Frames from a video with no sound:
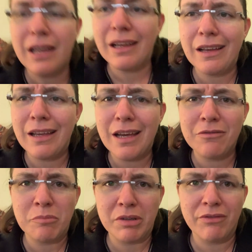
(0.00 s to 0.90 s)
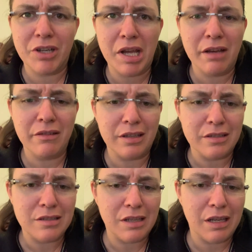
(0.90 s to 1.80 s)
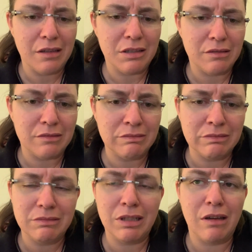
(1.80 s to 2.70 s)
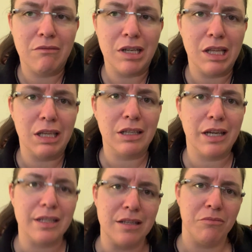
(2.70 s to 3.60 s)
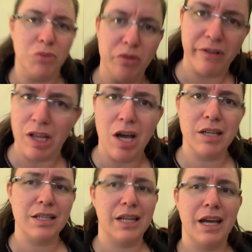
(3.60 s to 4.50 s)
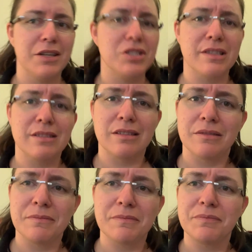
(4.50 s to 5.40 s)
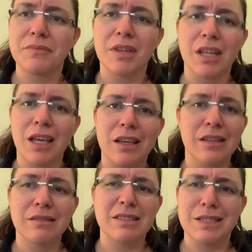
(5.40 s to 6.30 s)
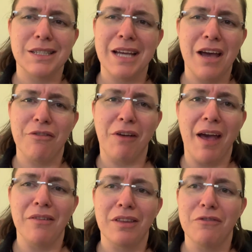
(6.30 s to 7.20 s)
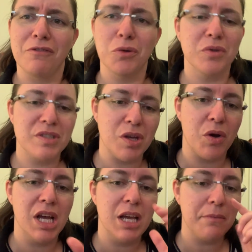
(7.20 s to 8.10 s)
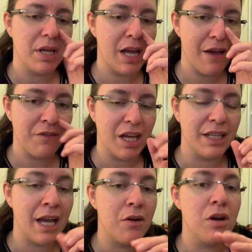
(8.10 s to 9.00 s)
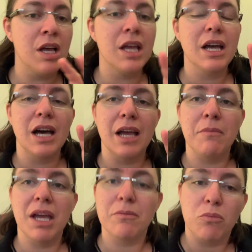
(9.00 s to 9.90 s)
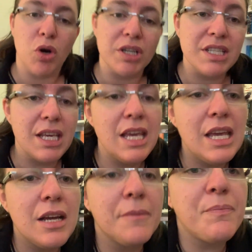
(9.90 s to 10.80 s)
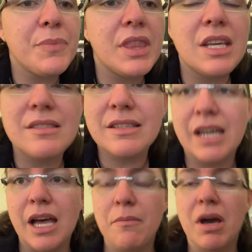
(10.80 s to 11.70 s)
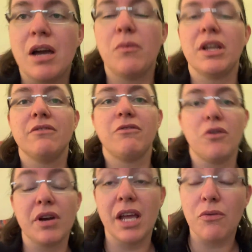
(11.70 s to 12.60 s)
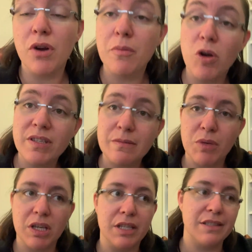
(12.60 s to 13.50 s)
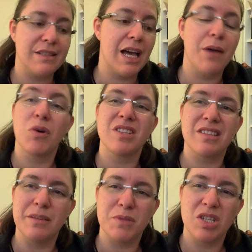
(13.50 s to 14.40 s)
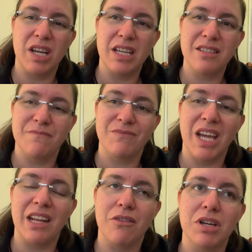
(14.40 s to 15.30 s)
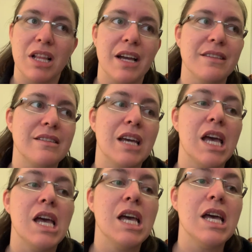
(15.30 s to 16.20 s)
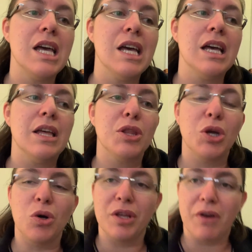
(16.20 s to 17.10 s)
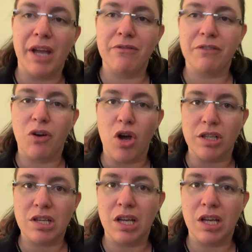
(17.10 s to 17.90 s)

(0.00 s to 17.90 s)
I haven't been very healthy today, you know, not really. I didn't move a lot and I just didn't have healthy food, so I'm gonna have that now. I made more tea. This time I went for a rooibos because I want to sleep tonight and I realized the older I've got,